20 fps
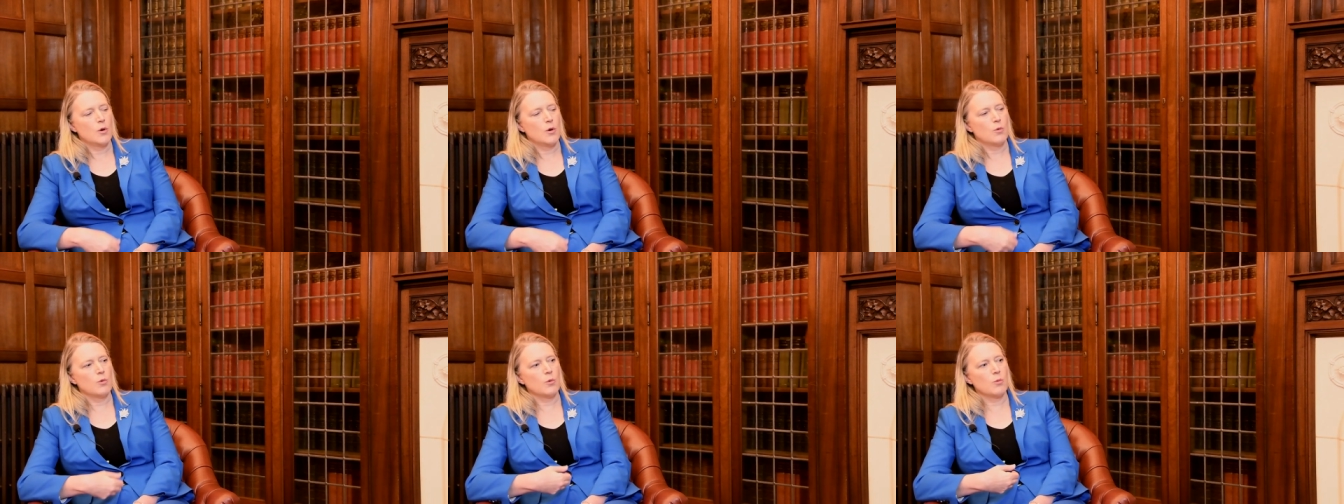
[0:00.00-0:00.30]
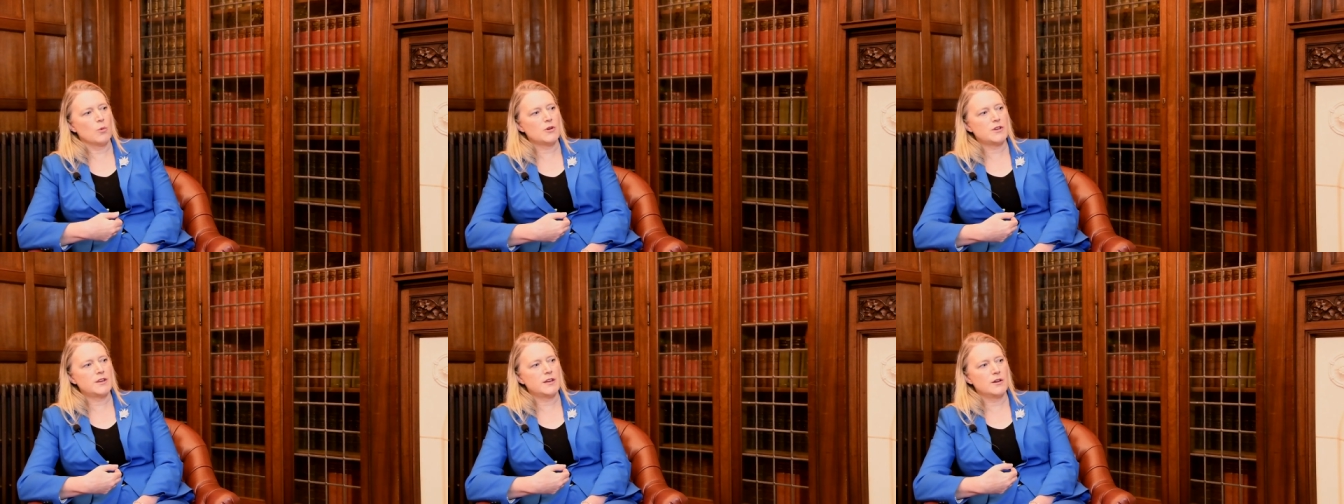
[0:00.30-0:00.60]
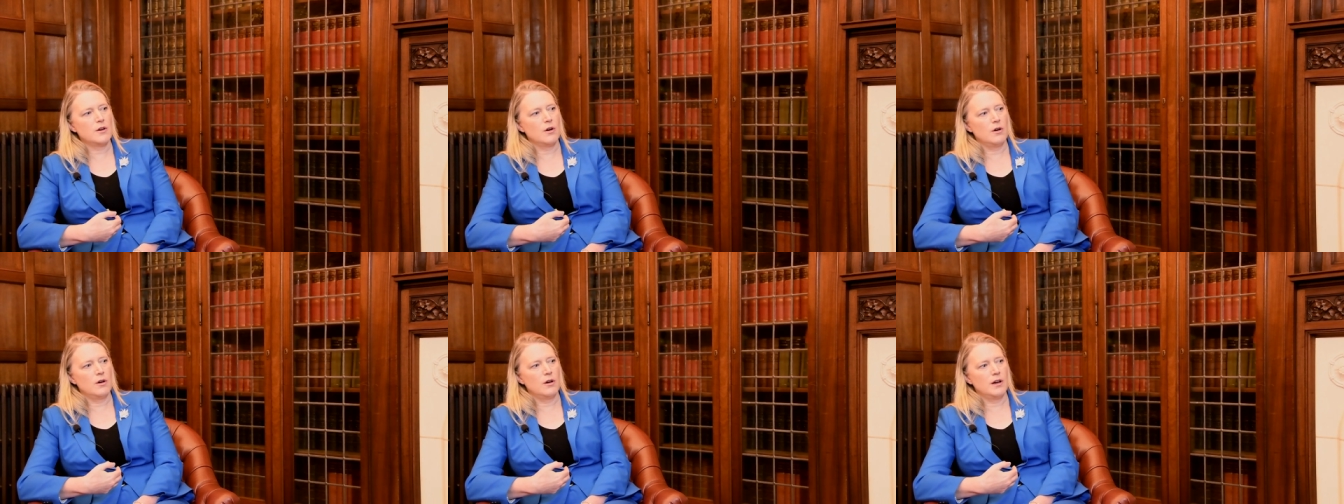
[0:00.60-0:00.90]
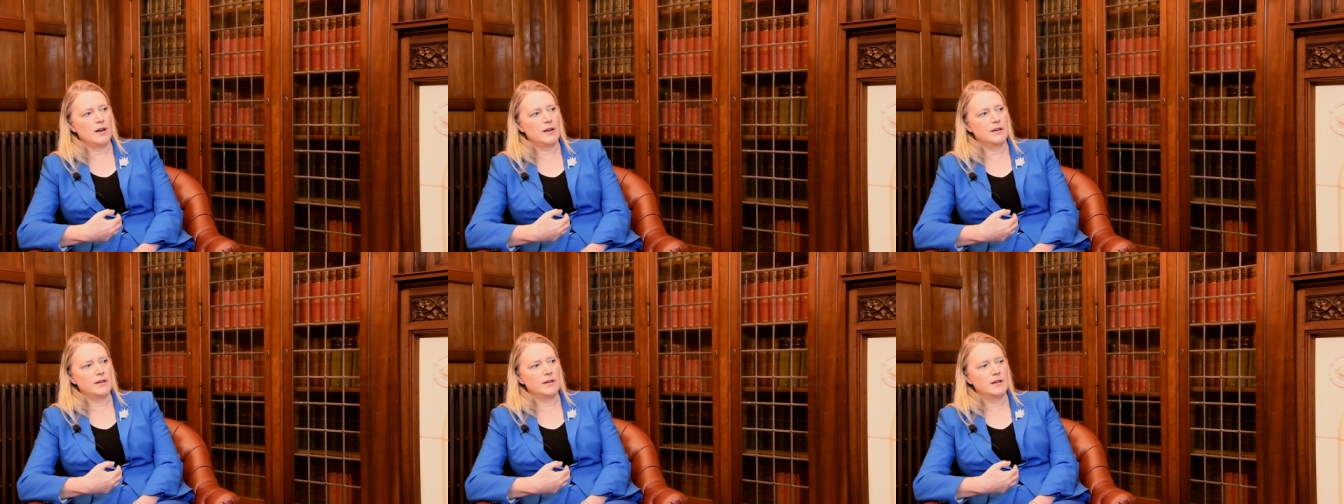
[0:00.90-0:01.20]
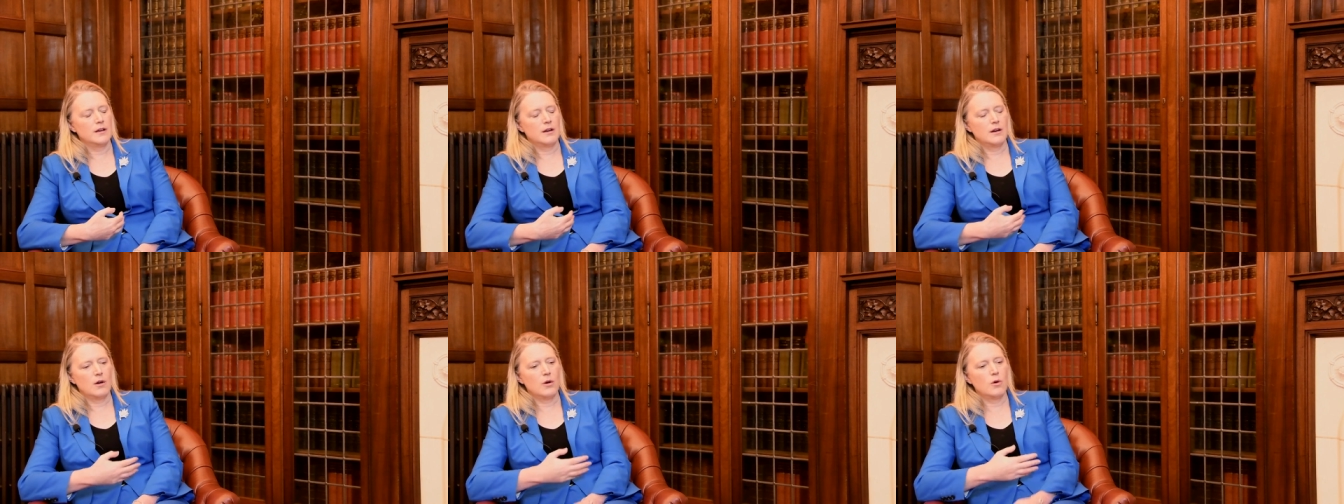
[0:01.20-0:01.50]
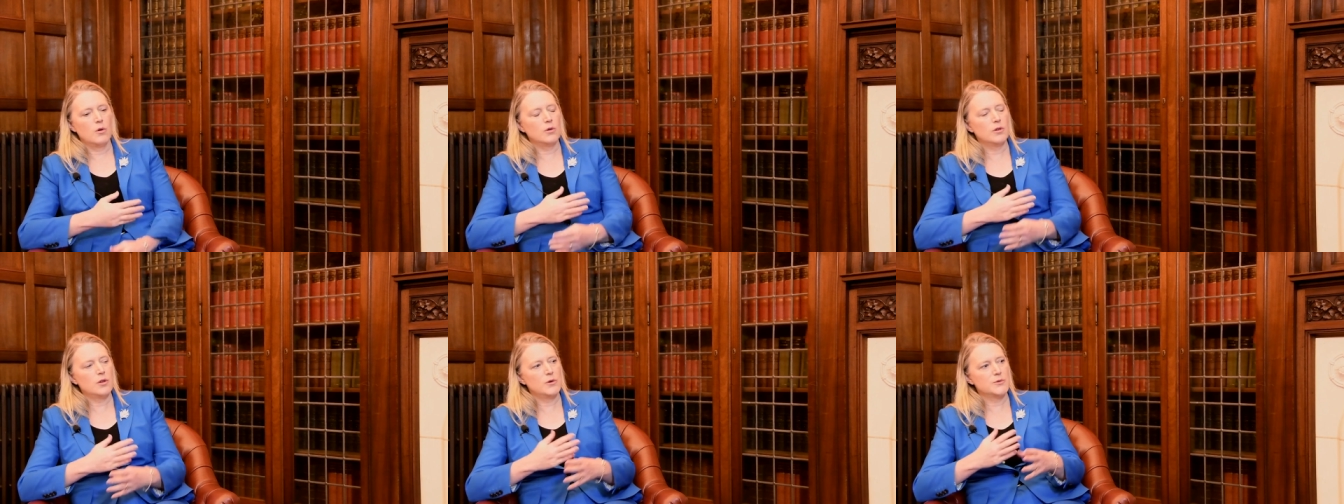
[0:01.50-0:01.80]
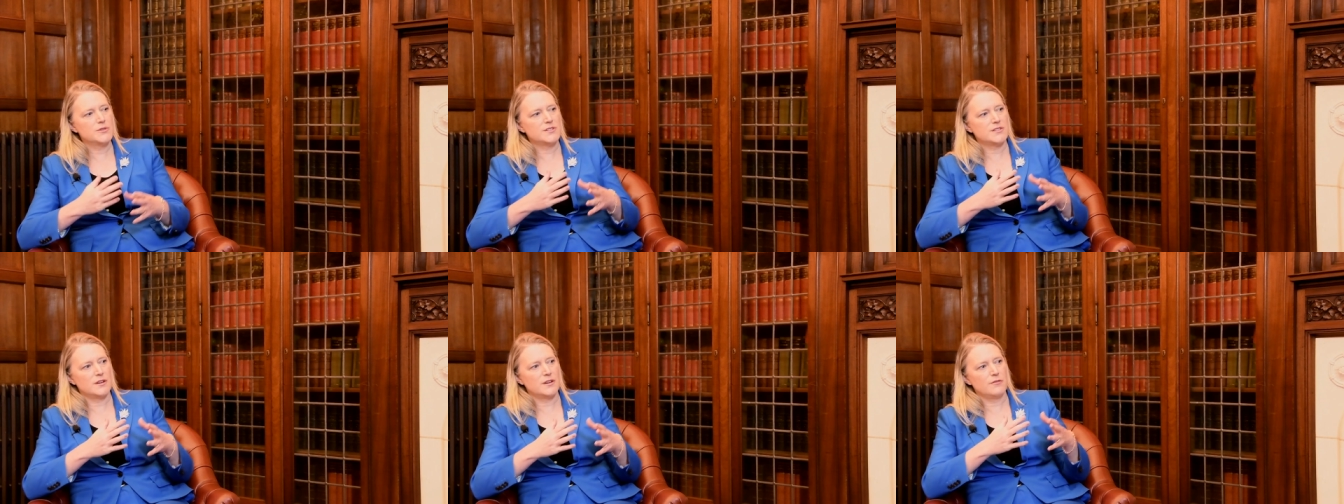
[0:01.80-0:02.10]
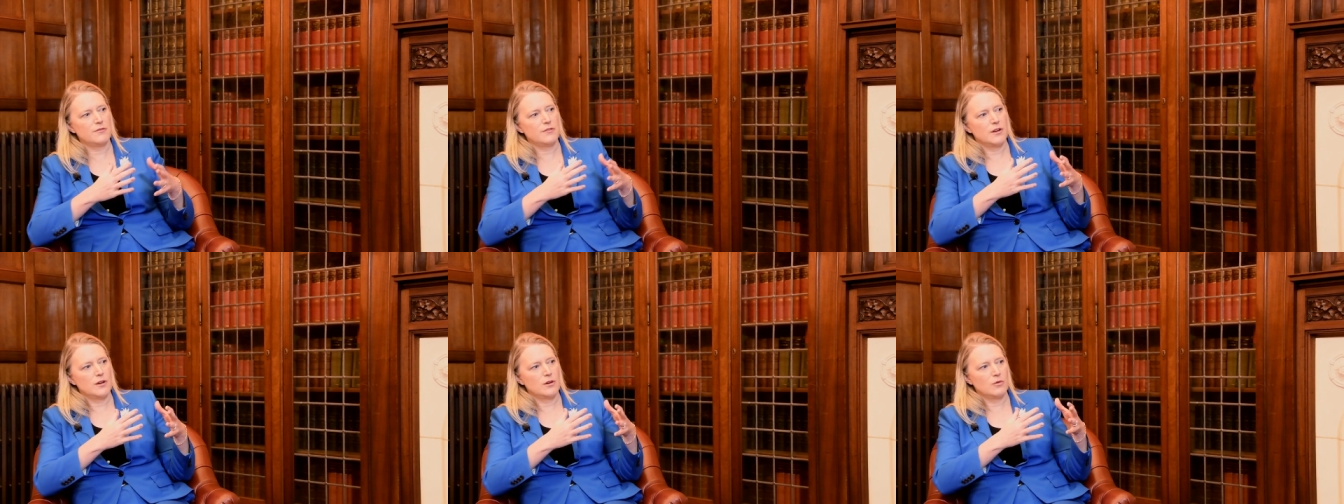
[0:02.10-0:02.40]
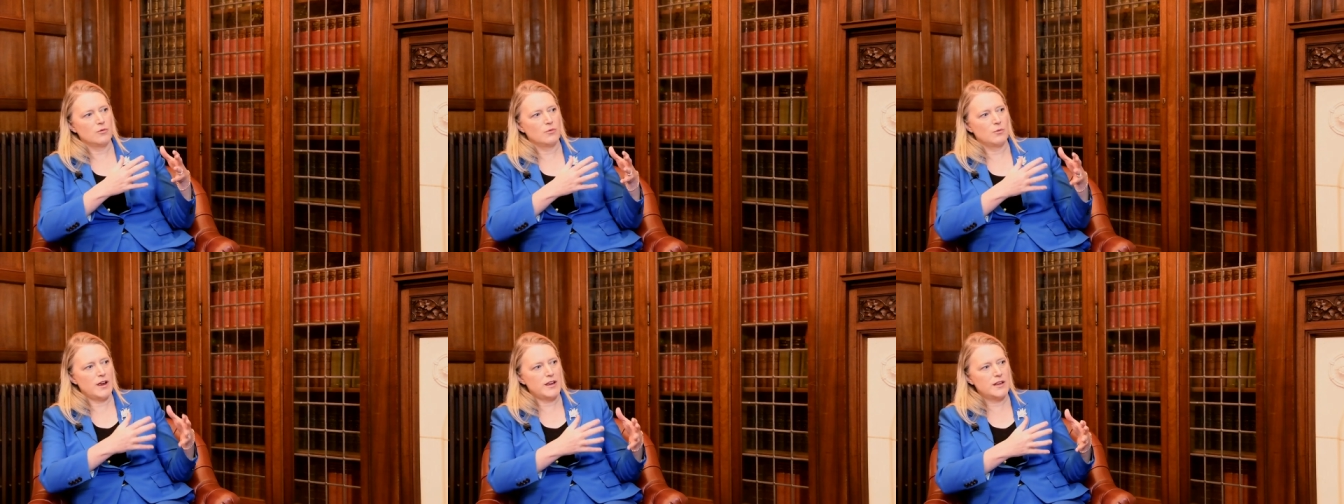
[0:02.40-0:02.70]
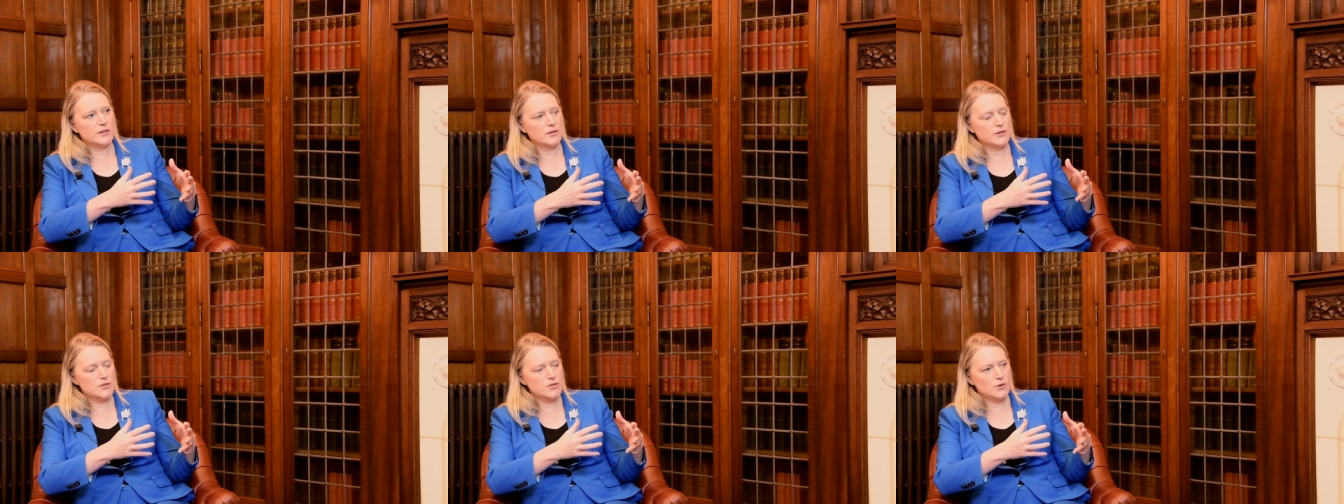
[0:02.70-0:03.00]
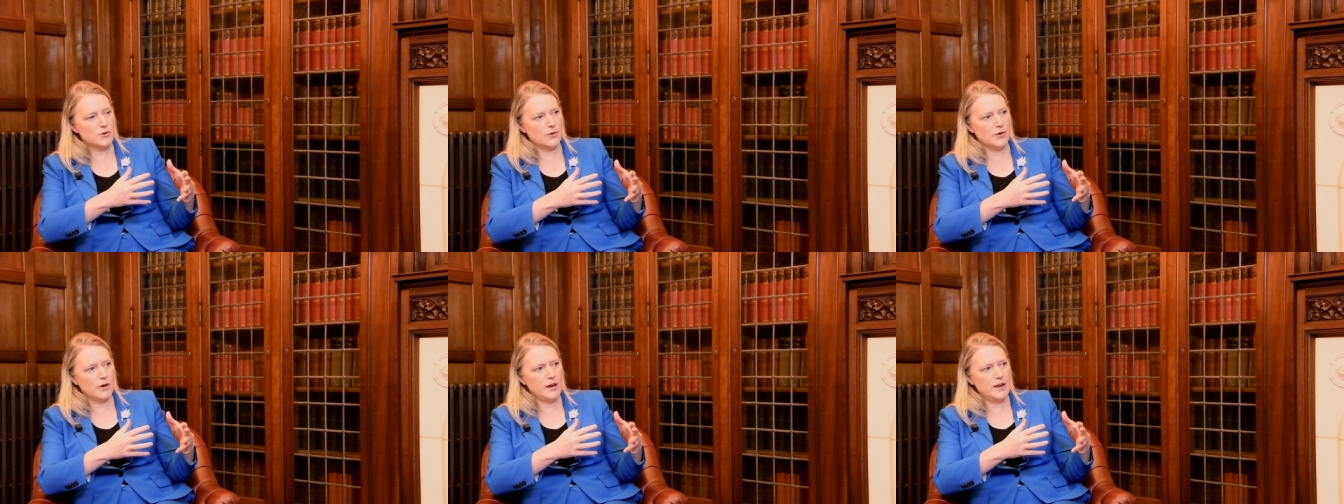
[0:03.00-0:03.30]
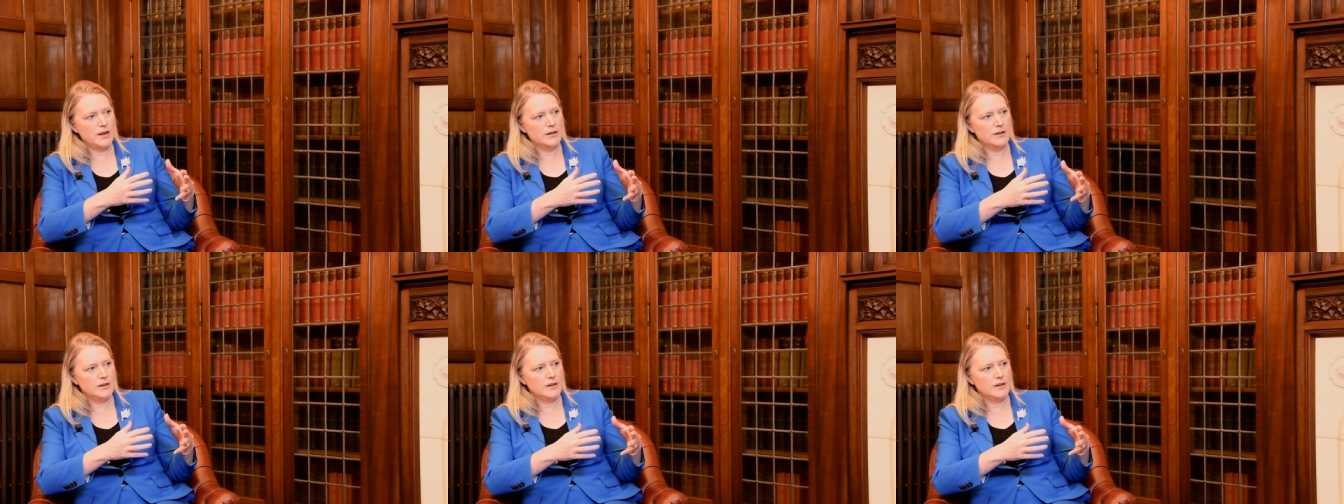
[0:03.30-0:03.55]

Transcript: we're working on a whole host of regulatory,